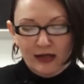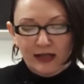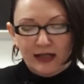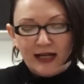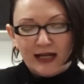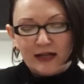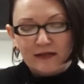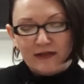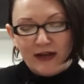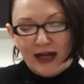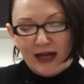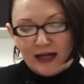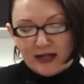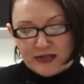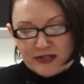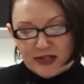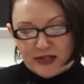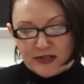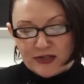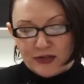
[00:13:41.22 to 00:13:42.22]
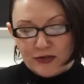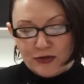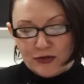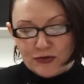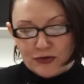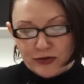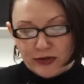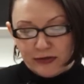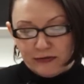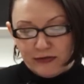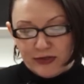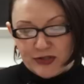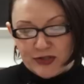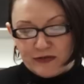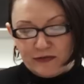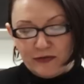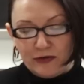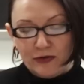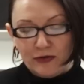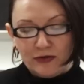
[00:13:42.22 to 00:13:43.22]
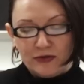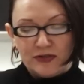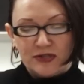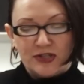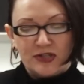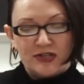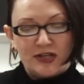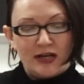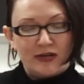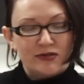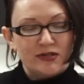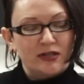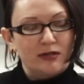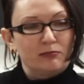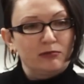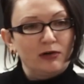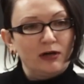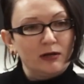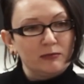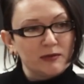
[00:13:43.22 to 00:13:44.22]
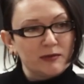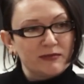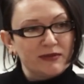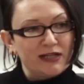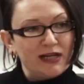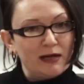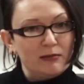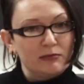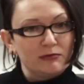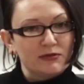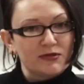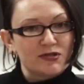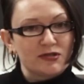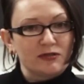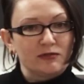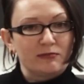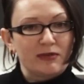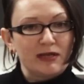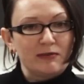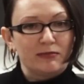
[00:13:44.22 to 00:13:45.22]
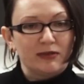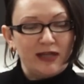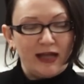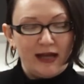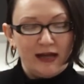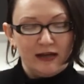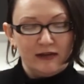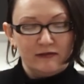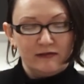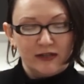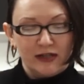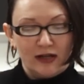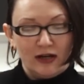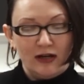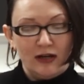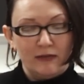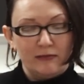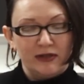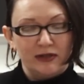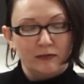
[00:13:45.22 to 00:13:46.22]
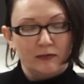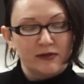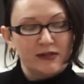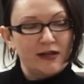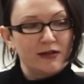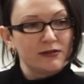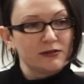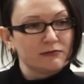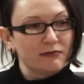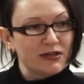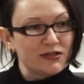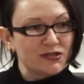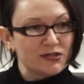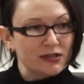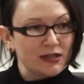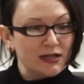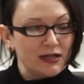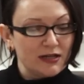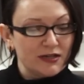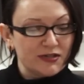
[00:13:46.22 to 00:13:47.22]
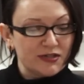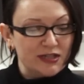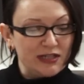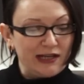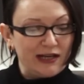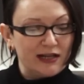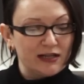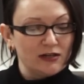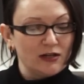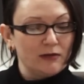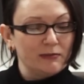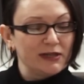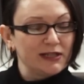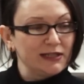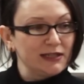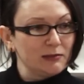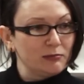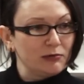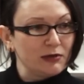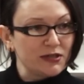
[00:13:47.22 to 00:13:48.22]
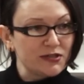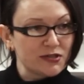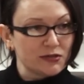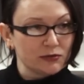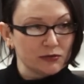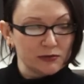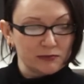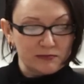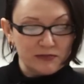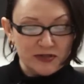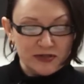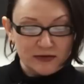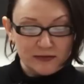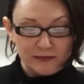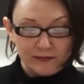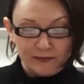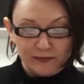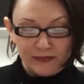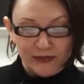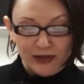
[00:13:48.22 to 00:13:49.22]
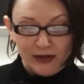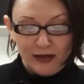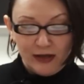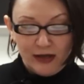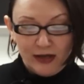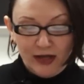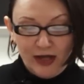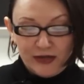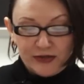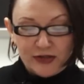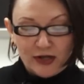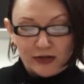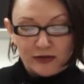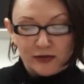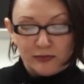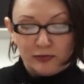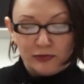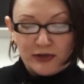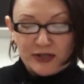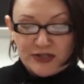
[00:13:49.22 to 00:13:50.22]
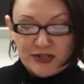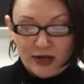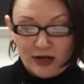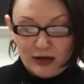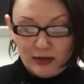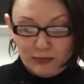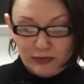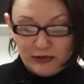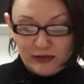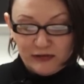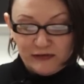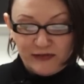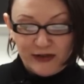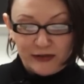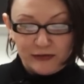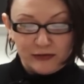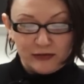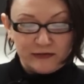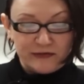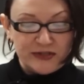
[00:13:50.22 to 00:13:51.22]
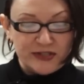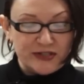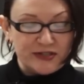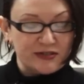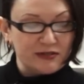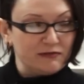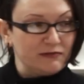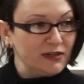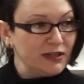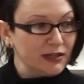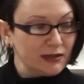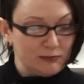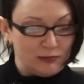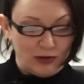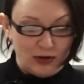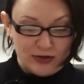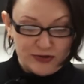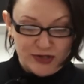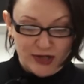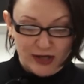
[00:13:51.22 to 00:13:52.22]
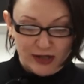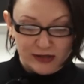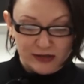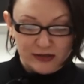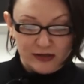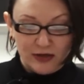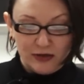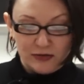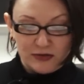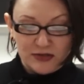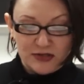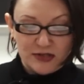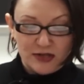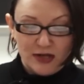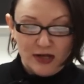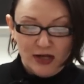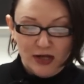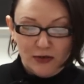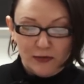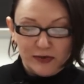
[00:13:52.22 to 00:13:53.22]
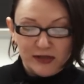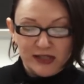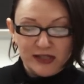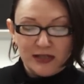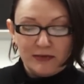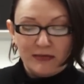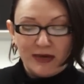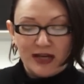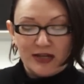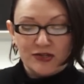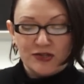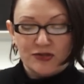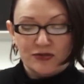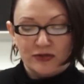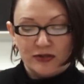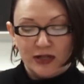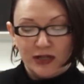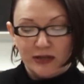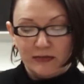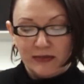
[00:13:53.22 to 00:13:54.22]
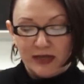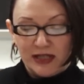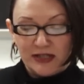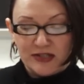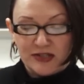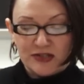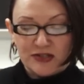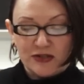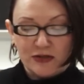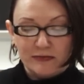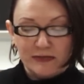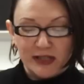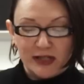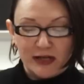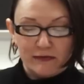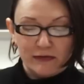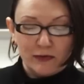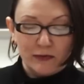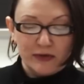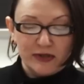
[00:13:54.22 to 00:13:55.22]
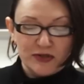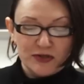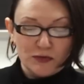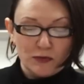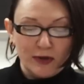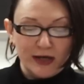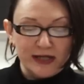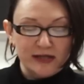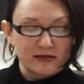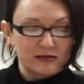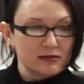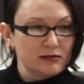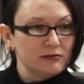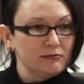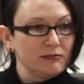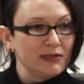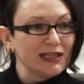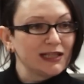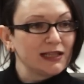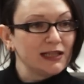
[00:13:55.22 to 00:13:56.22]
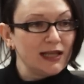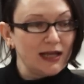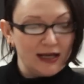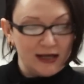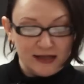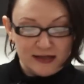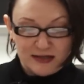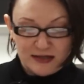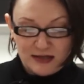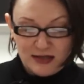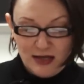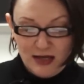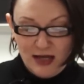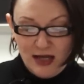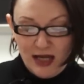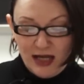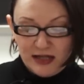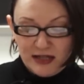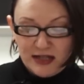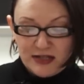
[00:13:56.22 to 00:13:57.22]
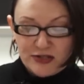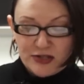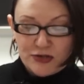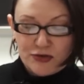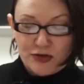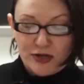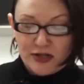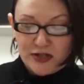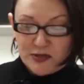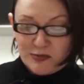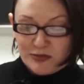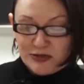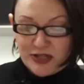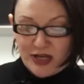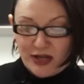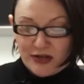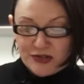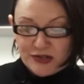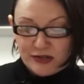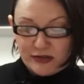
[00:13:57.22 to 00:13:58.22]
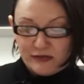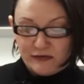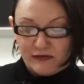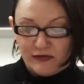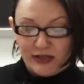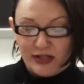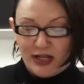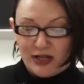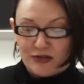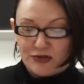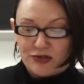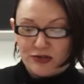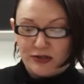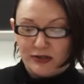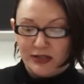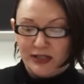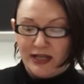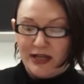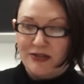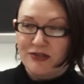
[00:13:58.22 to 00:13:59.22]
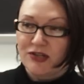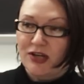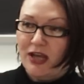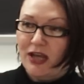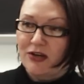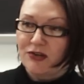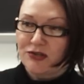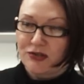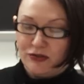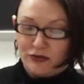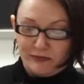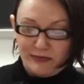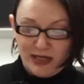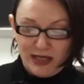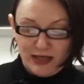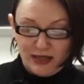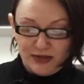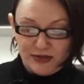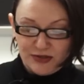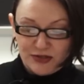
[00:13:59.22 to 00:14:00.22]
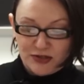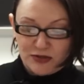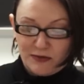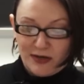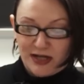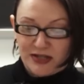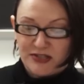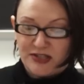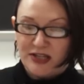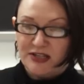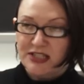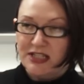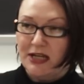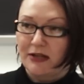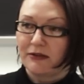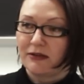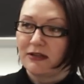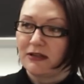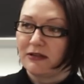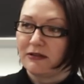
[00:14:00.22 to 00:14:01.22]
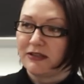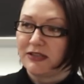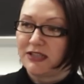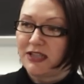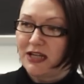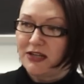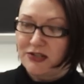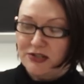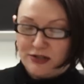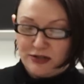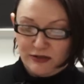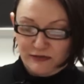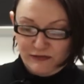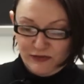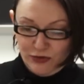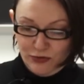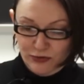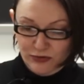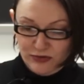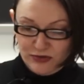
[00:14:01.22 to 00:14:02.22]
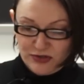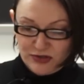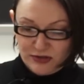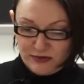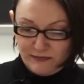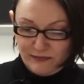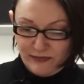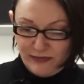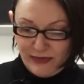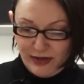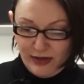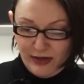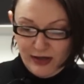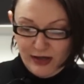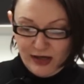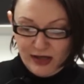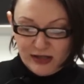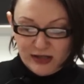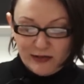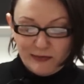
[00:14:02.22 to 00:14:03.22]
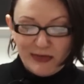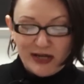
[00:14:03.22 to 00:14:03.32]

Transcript: Lack of access to nutrient-rich foods is actually a problem that Aboriginal people have in common with other racialized and economically oppressed groups. Dr. Breeze Harper, founder of Sista Vegan Project, notes, "Within the mainstream, it's assumed that everyone is white, middle class, and has the transportation, financial, and educational means to access healthier and tastier foods. The